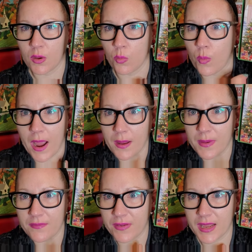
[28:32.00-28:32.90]
why am
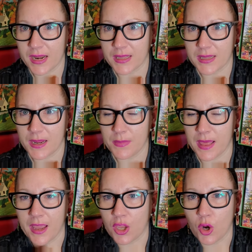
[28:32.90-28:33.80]
I forgetting the name of
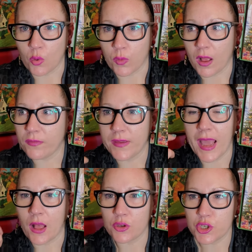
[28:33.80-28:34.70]
that? You know, Ralphie,
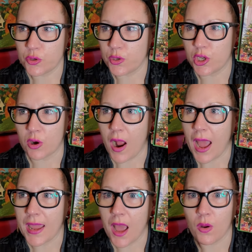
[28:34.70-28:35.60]
I'll shoot your
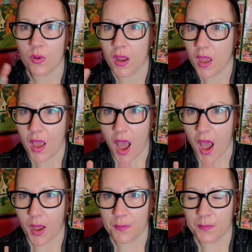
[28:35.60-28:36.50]
eye out.
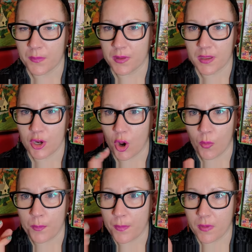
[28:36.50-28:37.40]
Um, you
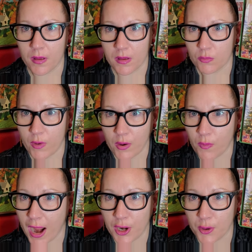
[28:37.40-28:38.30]
know, Red
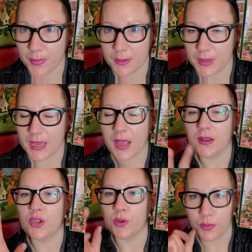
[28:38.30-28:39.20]
Ryder BB
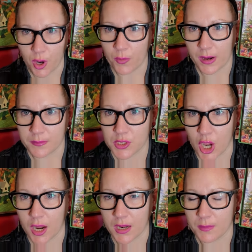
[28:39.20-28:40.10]
gun, you know what I'm
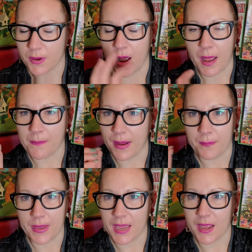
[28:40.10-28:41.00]
talking about. I
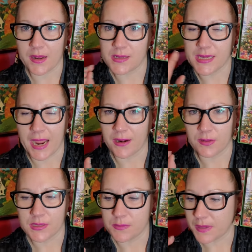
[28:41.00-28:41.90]
might be getting
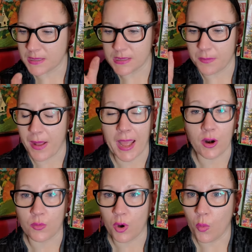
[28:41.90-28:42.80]
titles mixed up. I
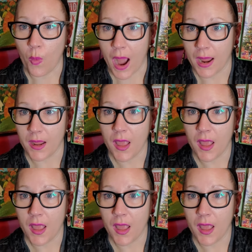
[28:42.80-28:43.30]
don't know why,